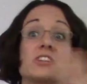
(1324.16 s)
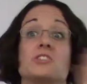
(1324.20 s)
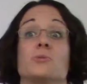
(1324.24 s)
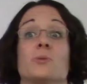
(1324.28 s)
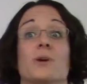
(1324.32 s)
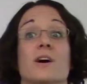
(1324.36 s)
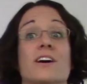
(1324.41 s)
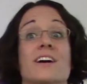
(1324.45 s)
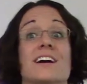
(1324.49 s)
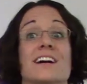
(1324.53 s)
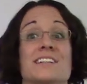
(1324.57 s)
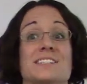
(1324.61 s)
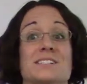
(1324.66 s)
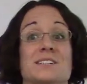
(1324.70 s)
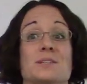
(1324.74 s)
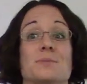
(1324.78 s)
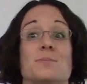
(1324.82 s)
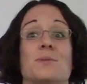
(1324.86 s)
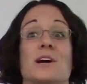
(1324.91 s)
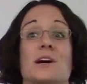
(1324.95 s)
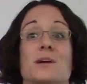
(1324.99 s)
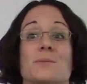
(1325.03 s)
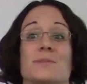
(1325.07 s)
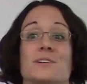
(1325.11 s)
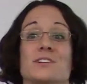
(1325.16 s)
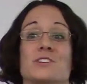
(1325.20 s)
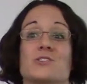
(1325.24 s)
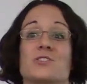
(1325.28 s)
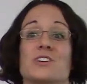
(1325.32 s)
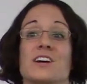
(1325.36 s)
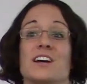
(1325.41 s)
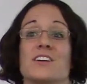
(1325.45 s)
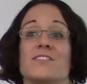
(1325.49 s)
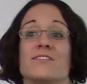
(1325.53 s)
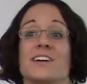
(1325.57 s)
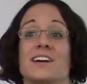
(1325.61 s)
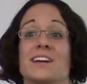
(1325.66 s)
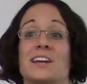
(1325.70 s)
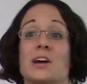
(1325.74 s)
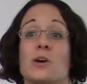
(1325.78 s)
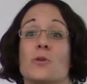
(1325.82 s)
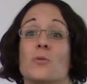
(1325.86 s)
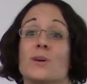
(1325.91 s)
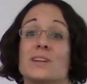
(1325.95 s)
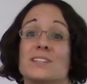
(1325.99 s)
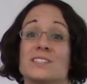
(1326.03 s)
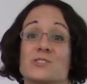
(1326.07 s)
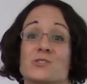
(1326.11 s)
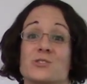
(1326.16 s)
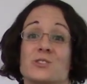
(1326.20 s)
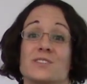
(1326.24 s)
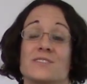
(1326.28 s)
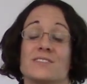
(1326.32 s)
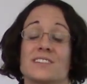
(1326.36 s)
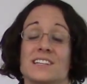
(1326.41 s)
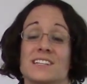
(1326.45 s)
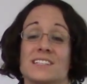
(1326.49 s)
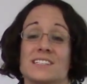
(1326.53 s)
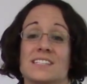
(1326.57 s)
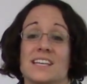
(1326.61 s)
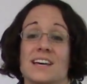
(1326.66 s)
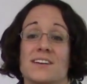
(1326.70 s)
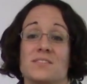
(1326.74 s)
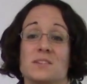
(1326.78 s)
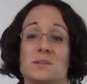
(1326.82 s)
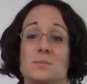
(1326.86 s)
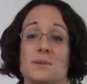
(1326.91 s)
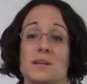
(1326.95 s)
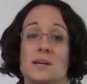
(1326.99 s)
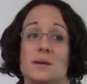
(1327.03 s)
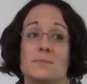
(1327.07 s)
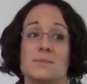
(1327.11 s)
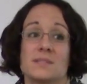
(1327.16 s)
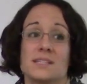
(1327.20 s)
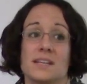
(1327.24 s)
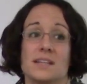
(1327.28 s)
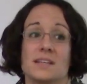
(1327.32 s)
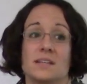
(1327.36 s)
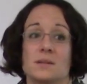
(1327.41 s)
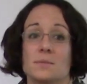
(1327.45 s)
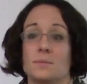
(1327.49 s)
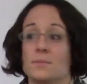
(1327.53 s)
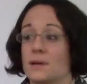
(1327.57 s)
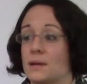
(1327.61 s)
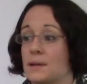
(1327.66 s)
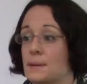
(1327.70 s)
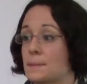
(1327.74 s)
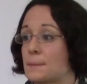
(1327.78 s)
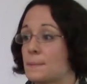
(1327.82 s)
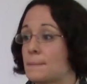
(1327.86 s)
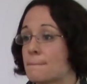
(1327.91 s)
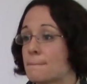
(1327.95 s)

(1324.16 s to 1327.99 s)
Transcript: to our IT department and try and find out what certificates have to be updated, but.